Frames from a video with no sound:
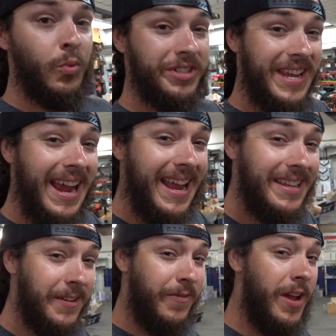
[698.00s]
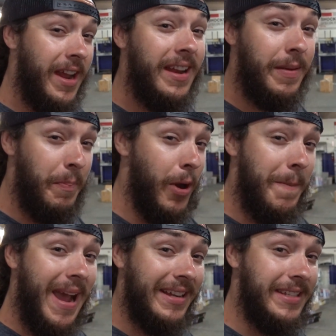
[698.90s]
Well, Zach has the front end
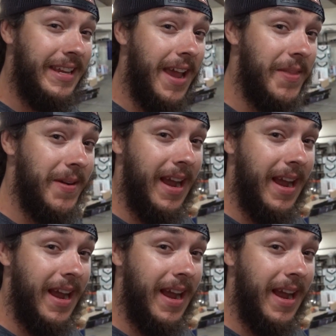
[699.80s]
put back together,